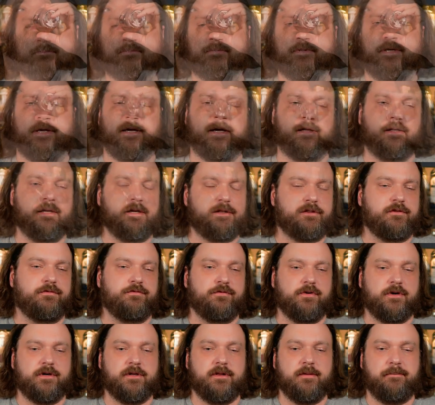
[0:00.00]
Yeah, I like the
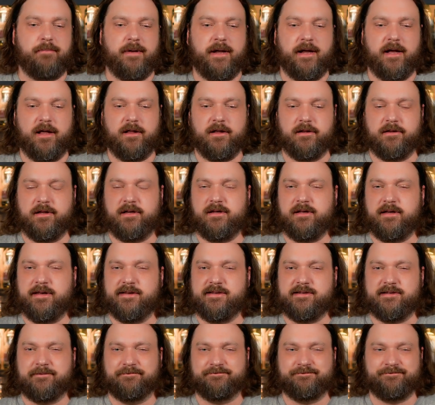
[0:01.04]
front of the palate, then it
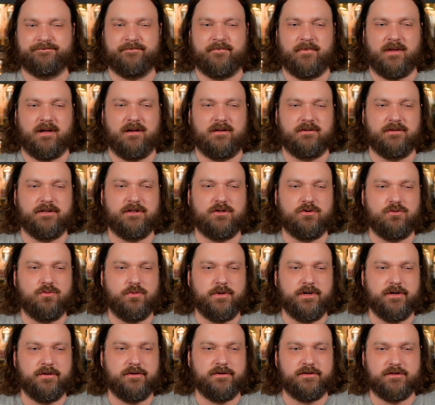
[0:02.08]
gets a little
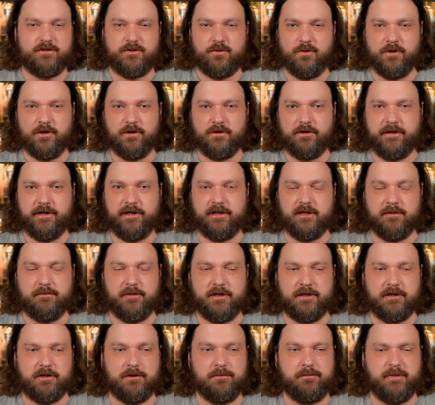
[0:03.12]
weird and squirrely in the
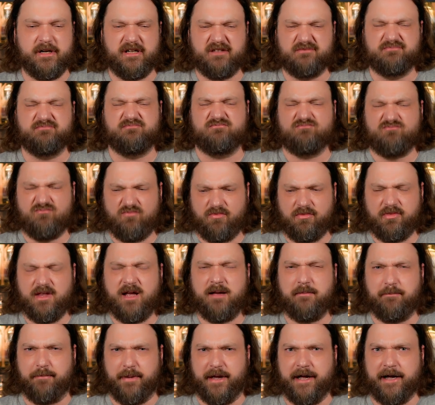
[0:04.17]
middle, but
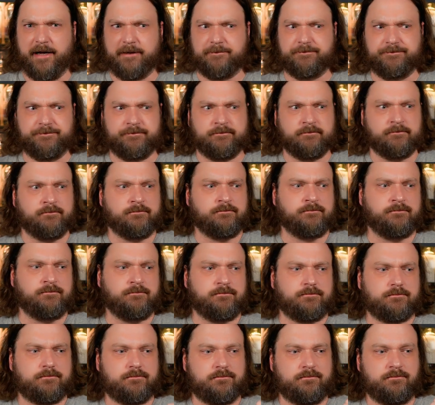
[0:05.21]
not bad.
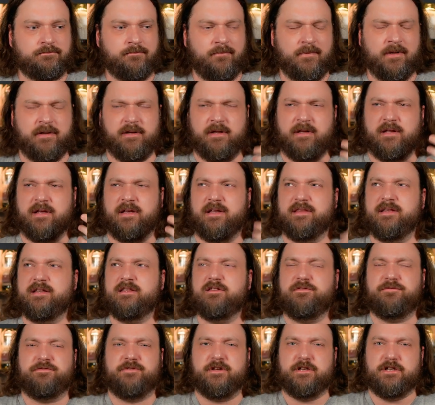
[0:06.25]
And then
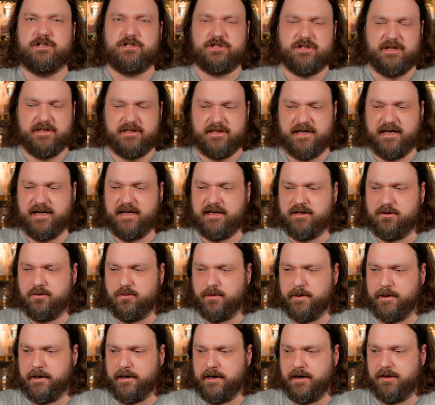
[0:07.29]
the finish is kind of
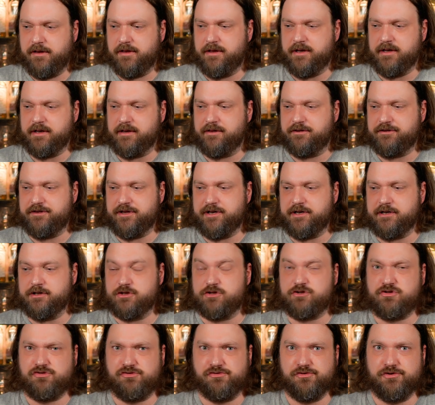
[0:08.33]
where I think things
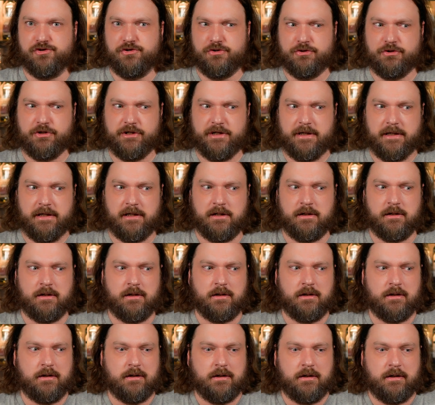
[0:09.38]
truly
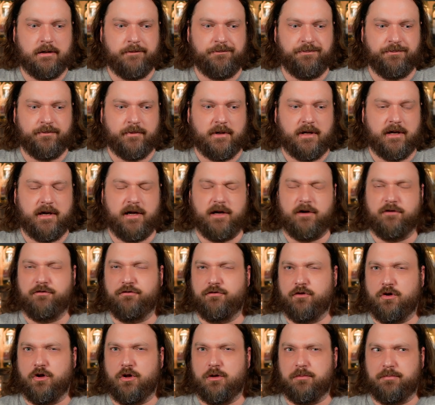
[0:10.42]
kind of
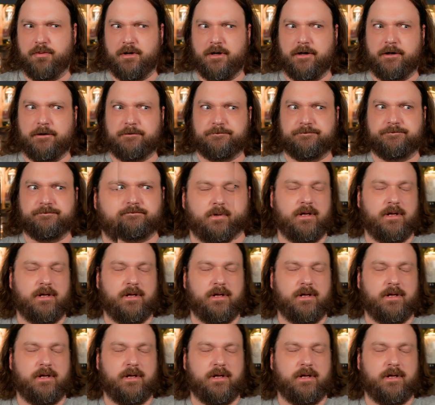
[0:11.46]
fall apart.